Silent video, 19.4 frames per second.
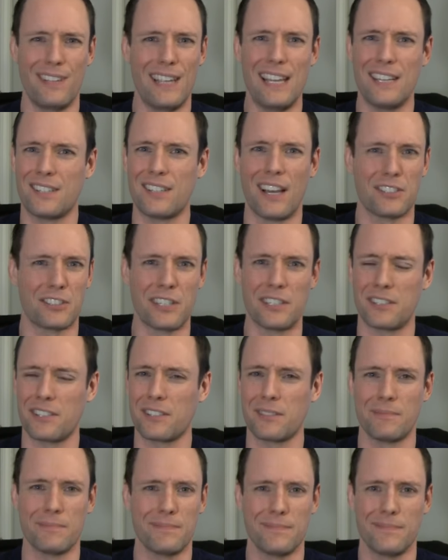it
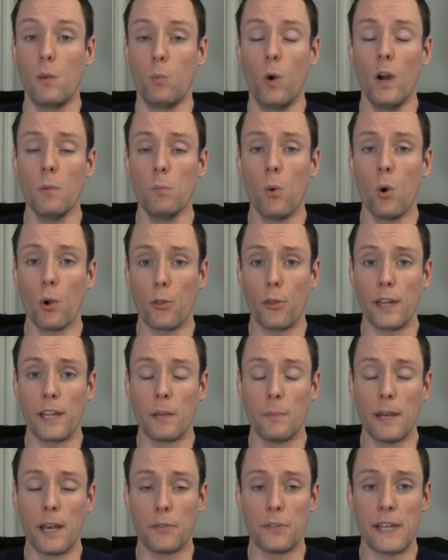doesn't. And one more thing
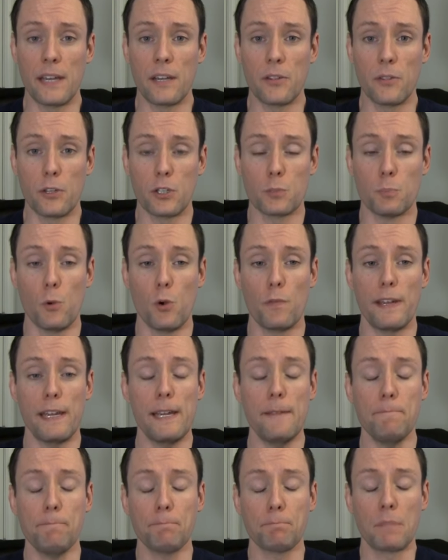about the end of this
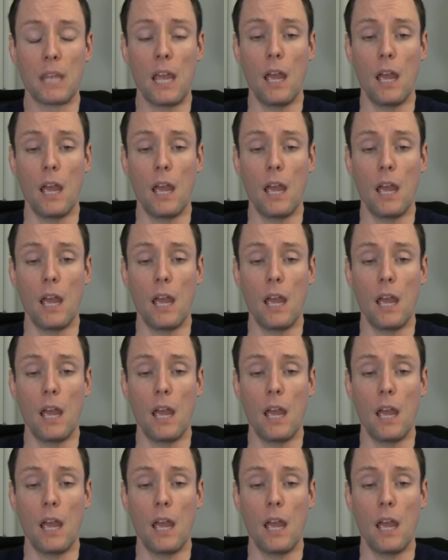movie.